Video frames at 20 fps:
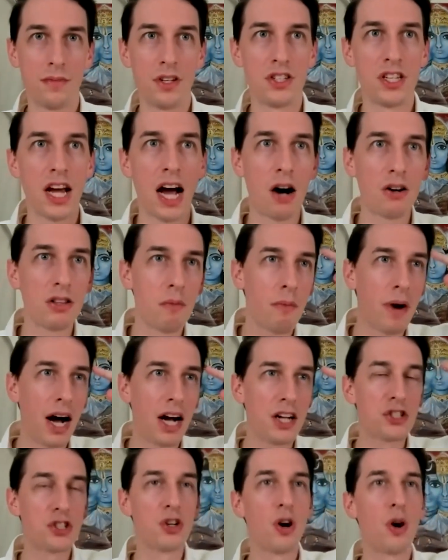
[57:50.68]
You see how the
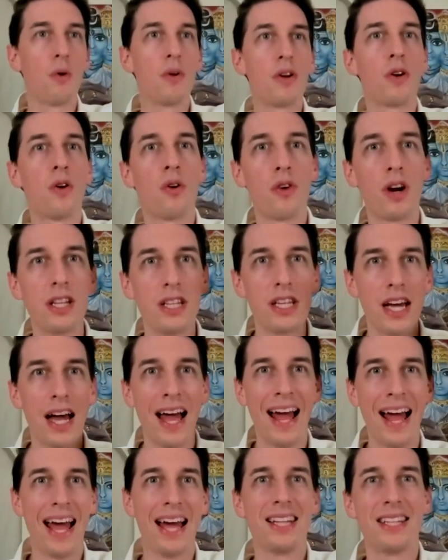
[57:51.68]
mind's going already
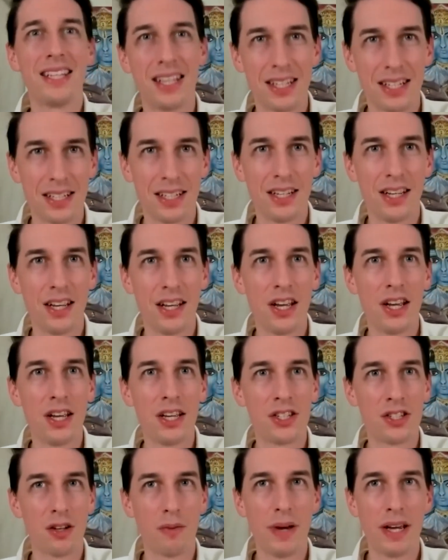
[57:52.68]
ahead?
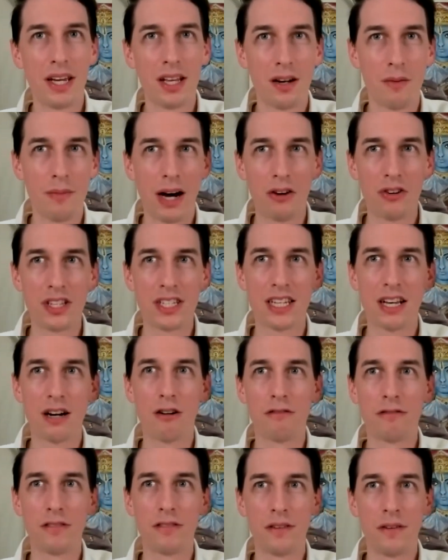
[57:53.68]
It's not making about
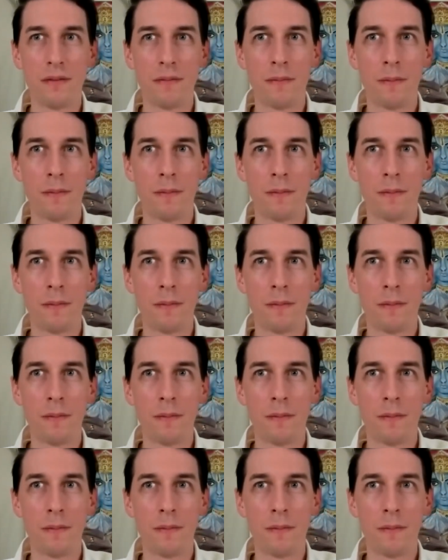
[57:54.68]
itself.